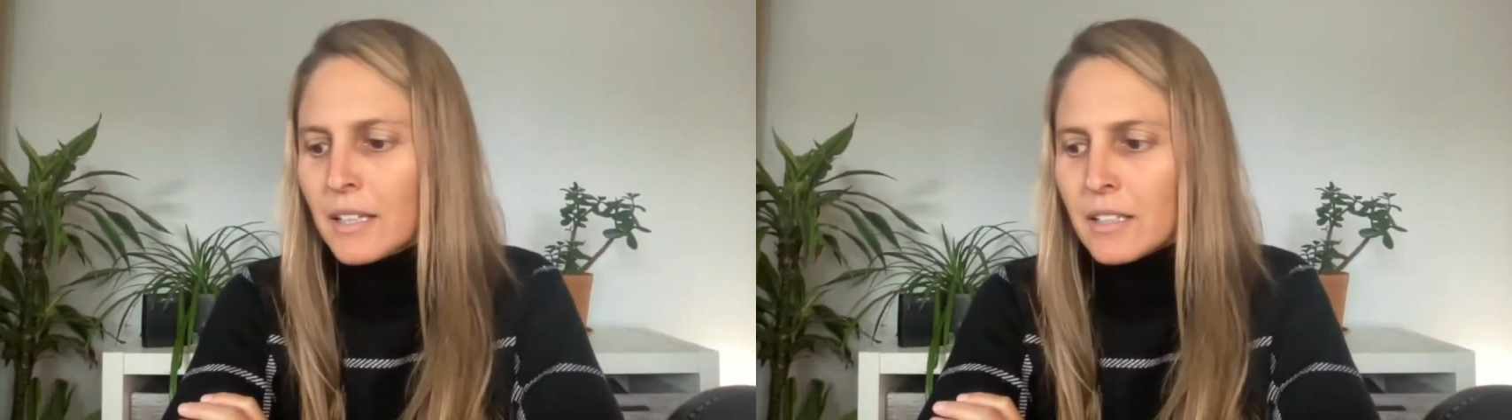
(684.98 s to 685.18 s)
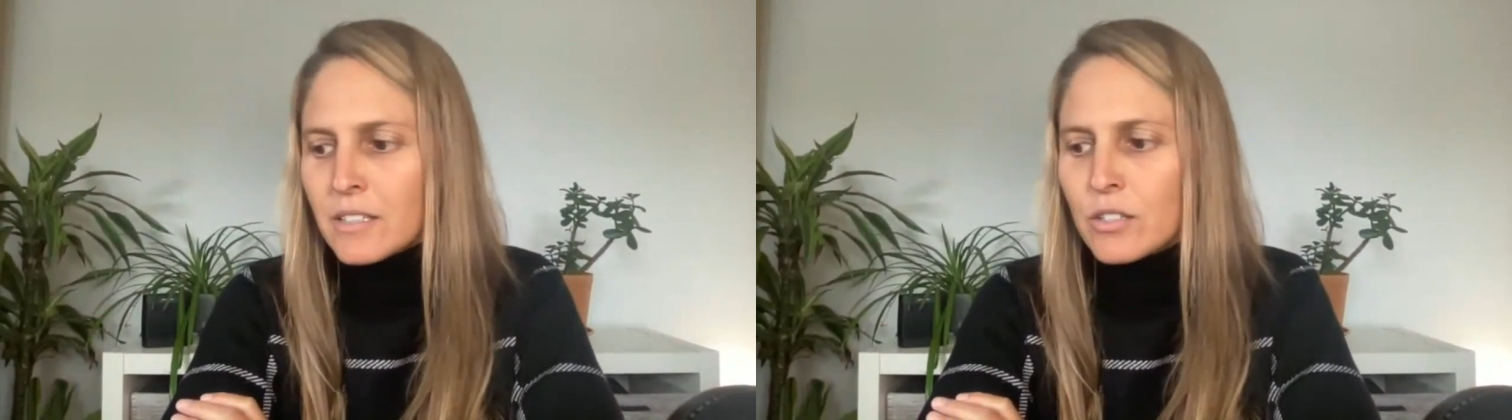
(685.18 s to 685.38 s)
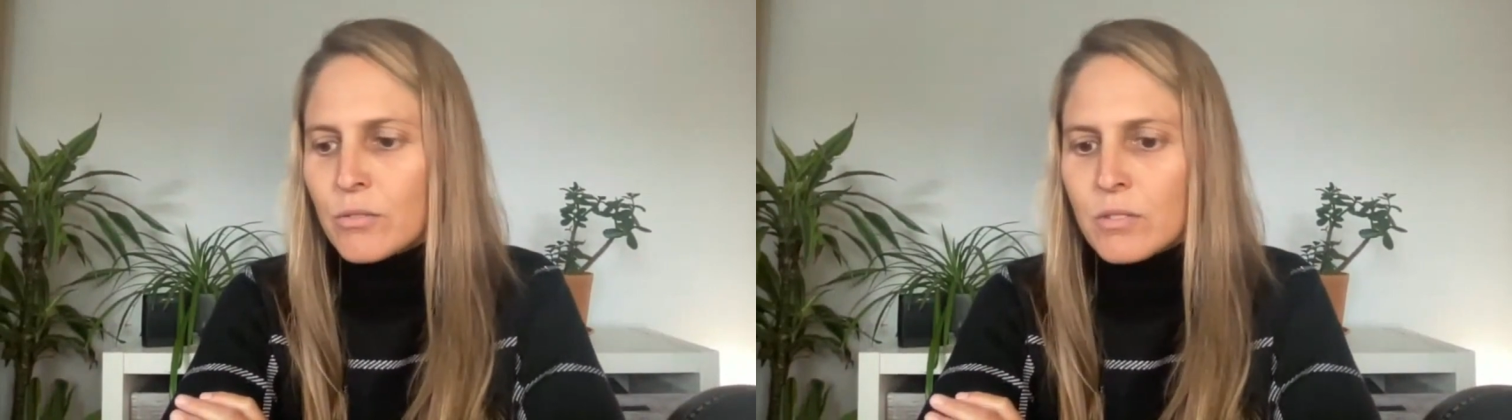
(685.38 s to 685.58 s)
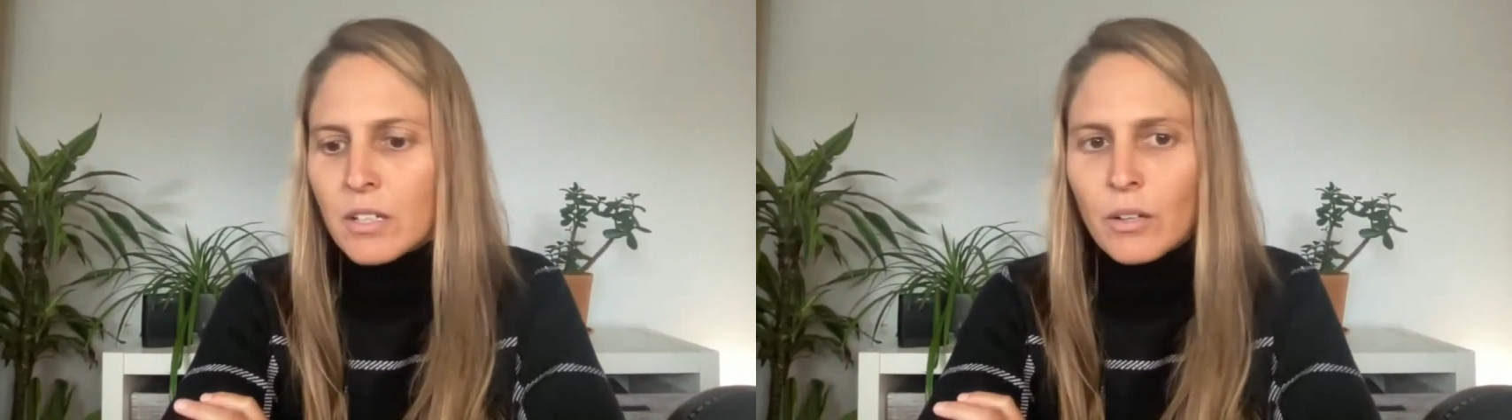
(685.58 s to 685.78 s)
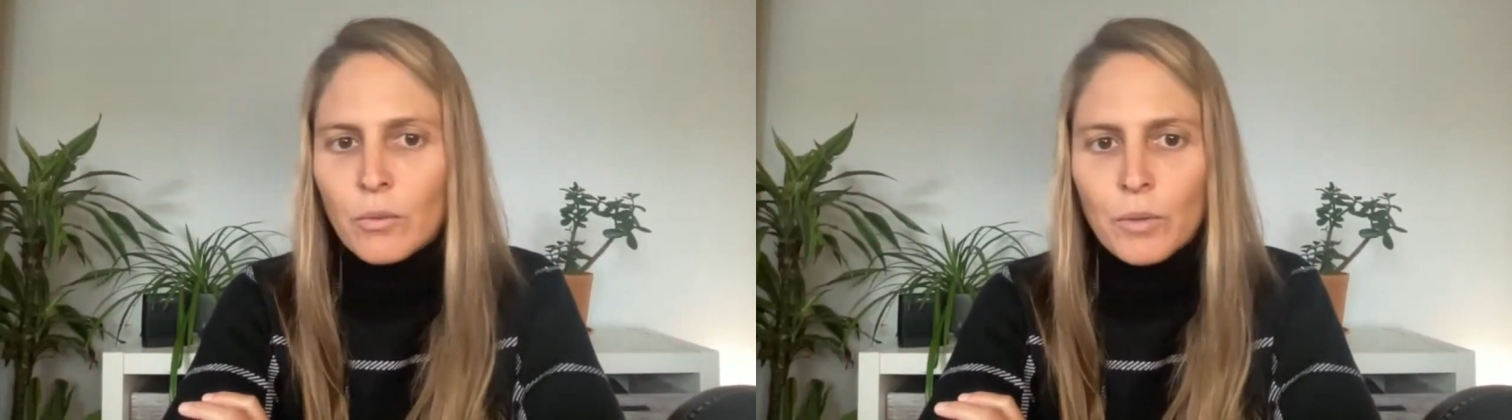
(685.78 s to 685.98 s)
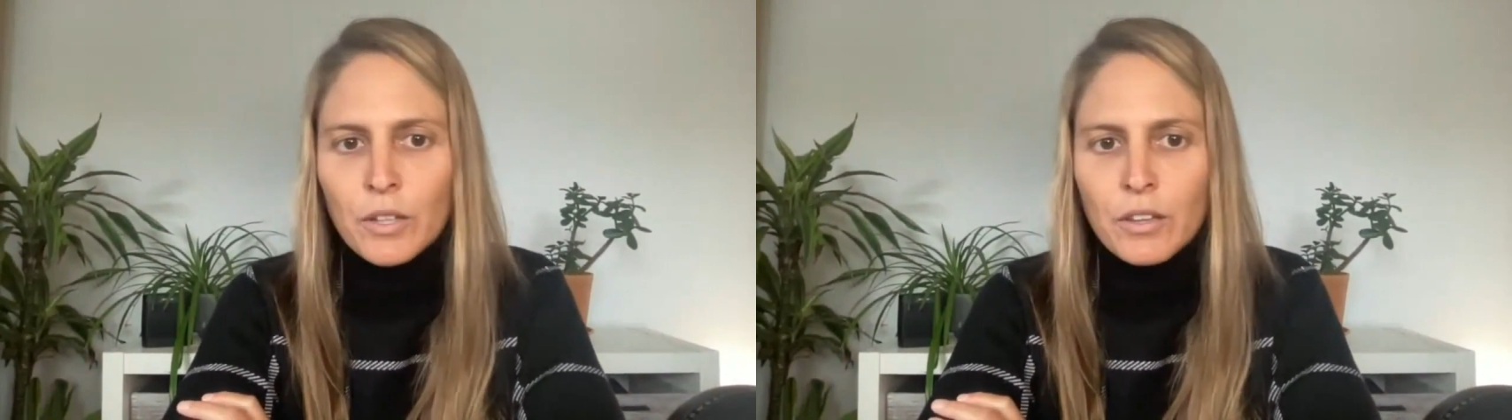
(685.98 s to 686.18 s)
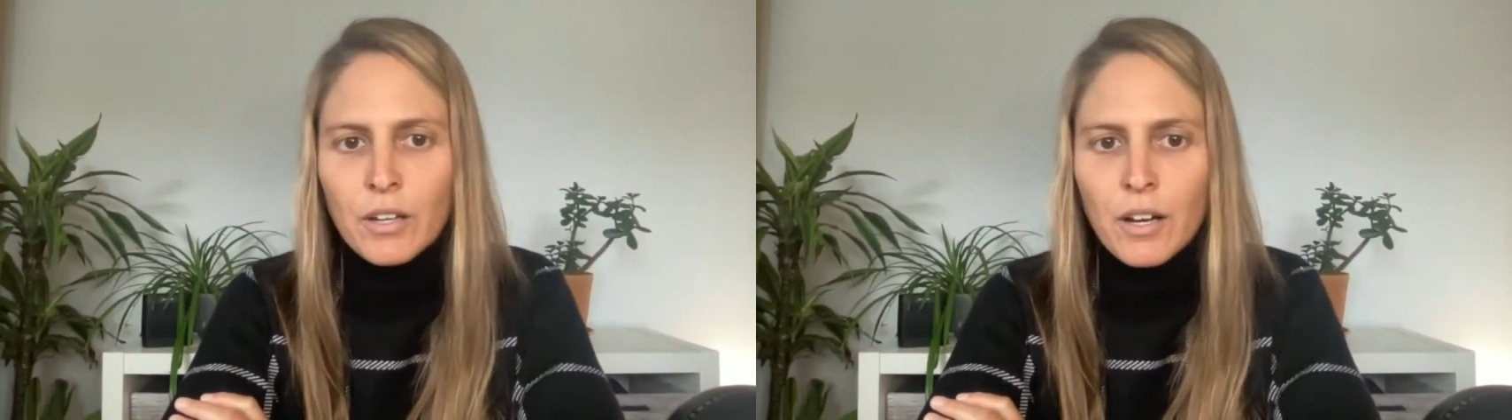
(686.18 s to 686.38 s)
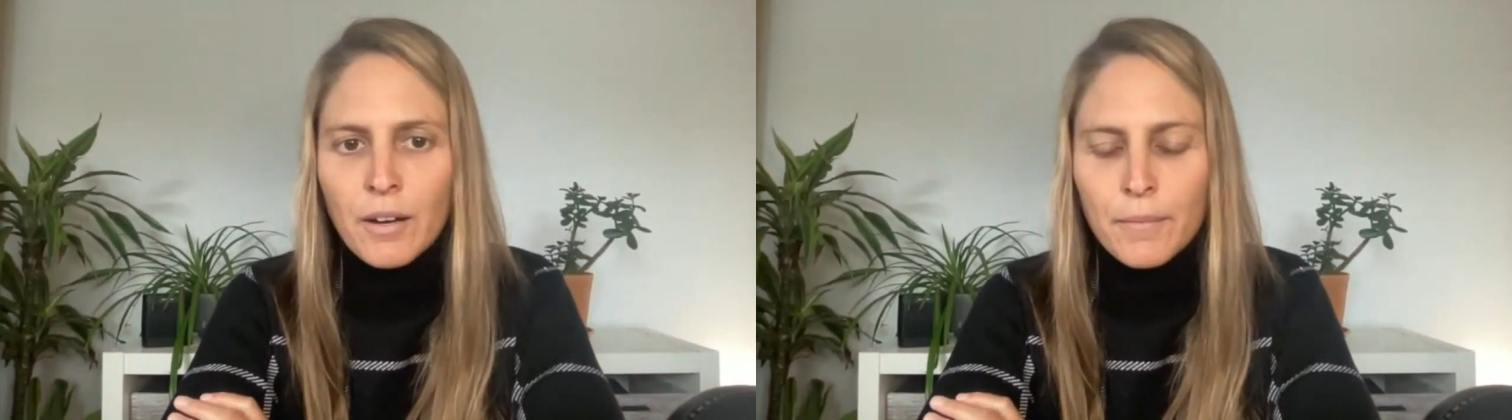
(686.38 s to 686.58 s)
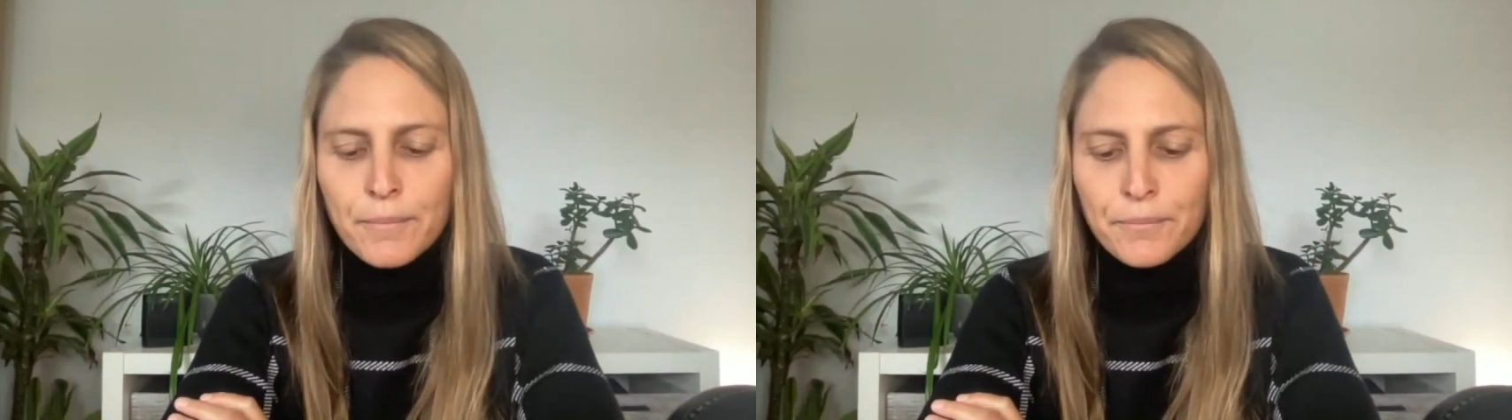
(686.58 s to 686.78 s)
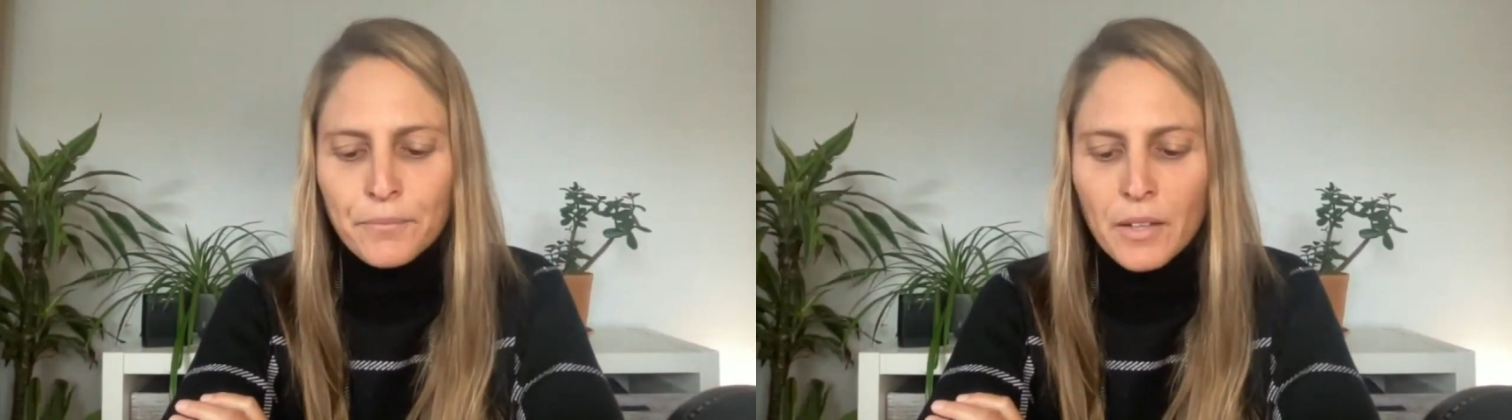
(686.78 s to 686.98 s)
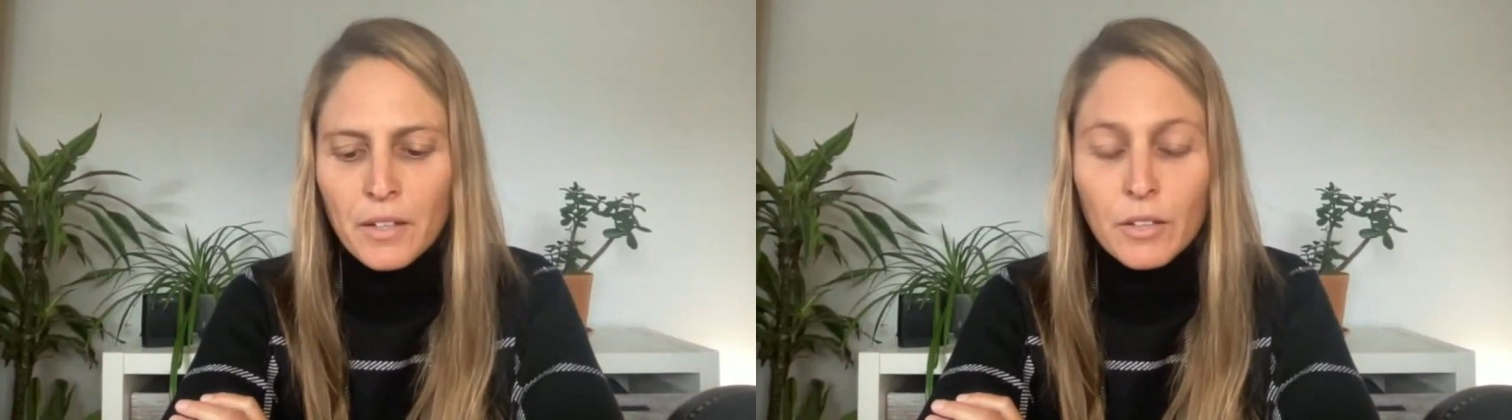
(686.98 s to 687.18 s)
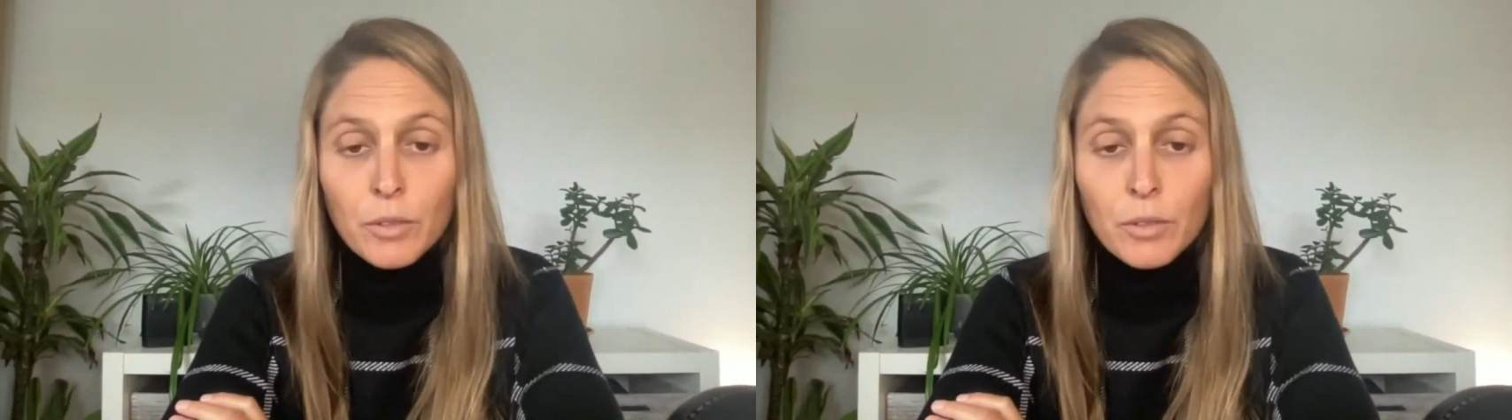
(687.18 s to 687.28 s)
is using with in